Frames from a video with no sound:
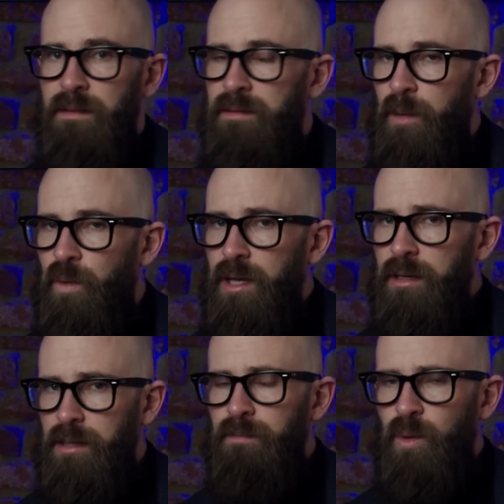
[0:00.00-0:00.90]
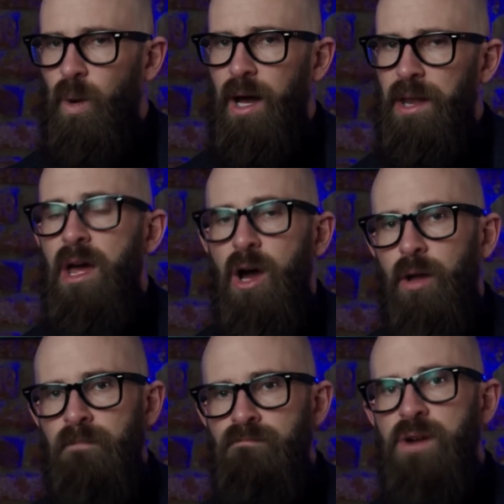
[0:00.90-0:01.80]
they weren't number one
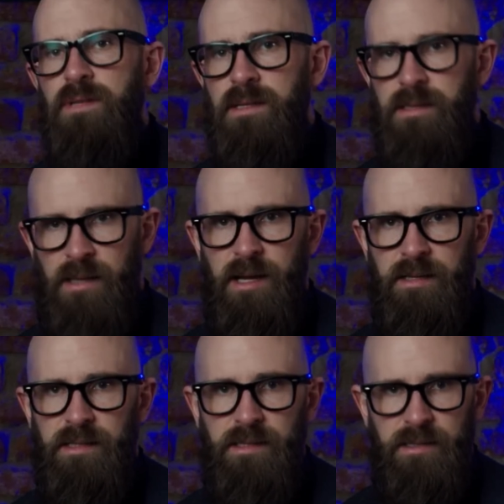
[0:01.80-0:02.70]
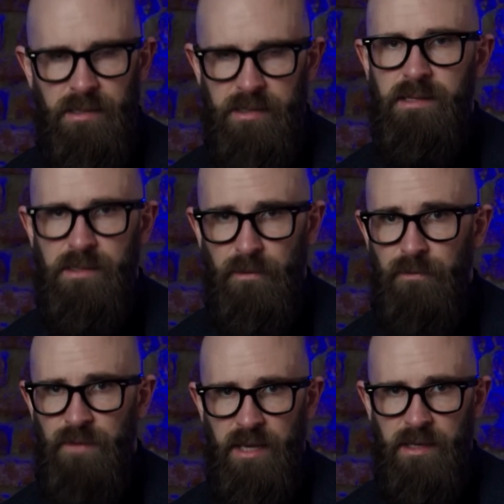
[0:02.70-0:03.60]
on most scientists' list of
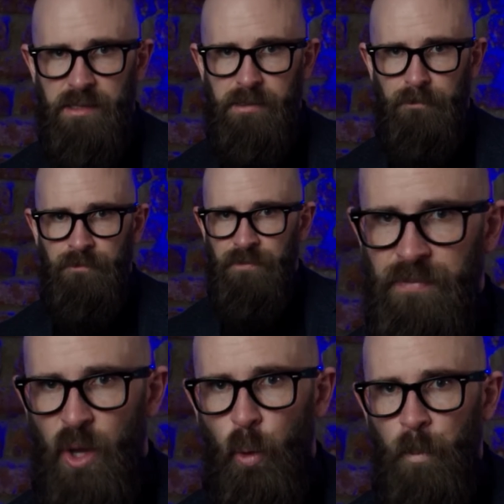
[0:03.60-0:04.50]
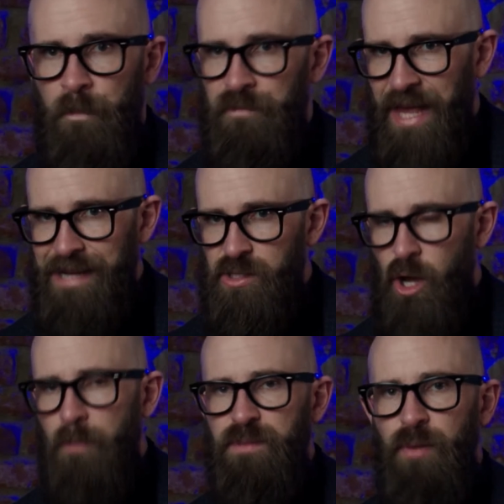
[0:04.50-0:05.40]
fears. No, that
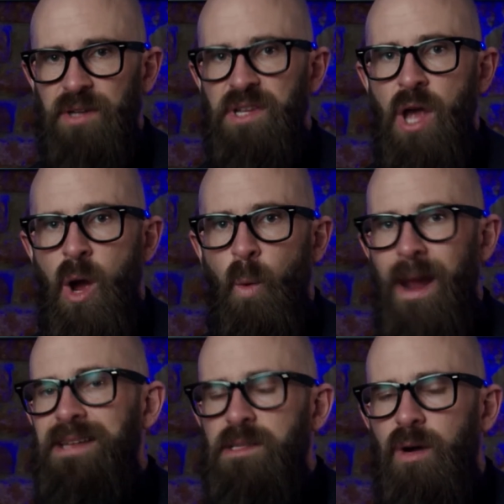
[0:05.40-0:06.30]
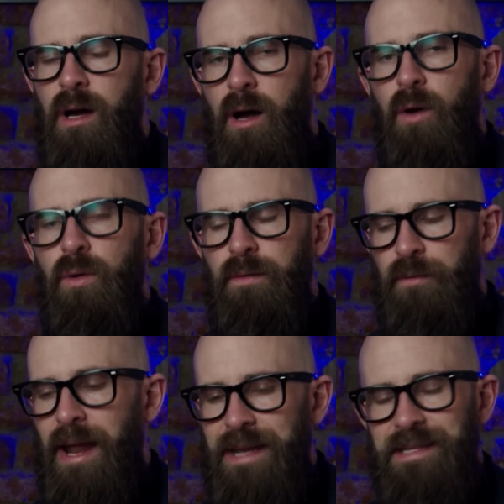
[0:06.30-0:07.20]
top spot went to our old
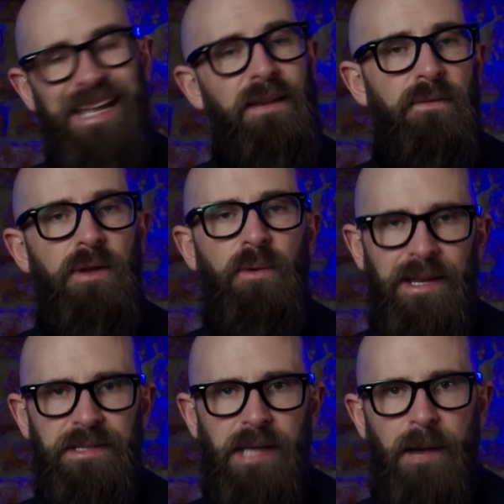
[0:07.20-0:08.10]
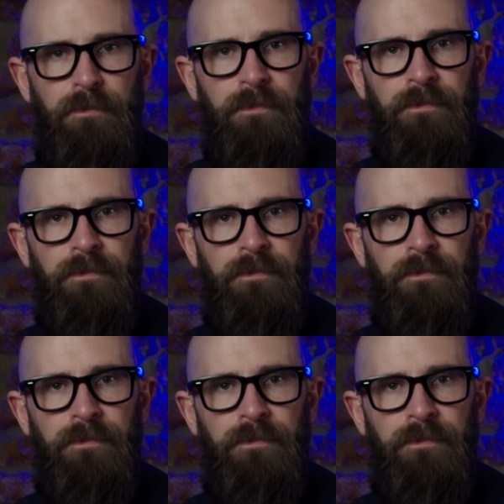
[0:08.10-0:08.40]
friend influenza.